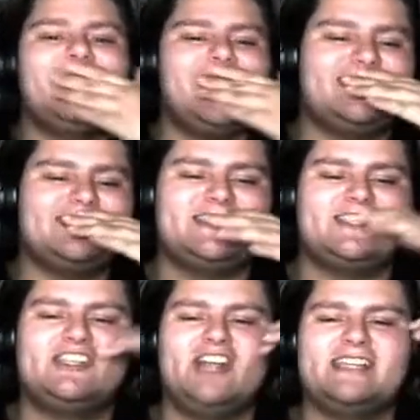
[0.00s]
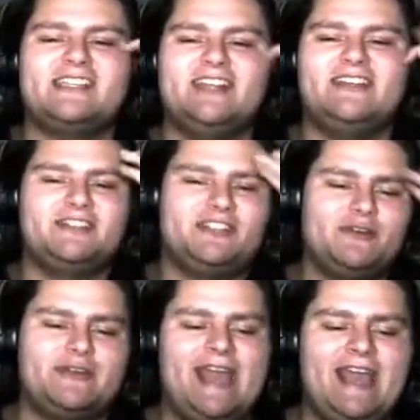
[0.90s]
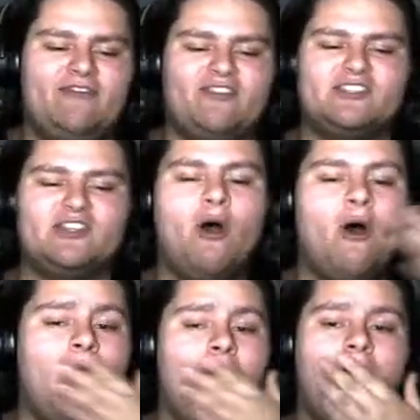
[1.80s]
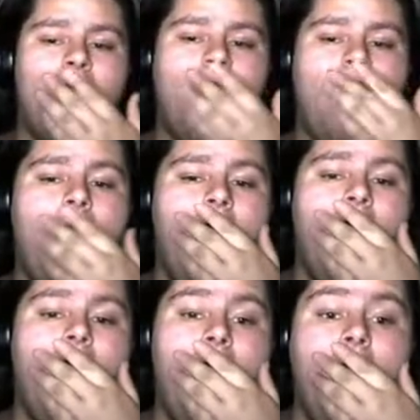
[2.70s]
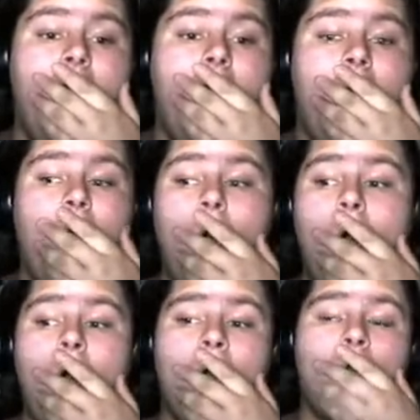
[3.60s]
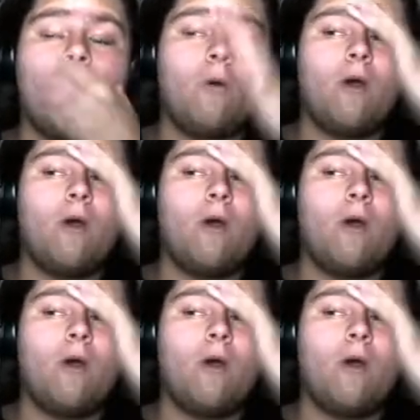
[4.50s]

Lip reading: It's just under 2K for Joel. Oh.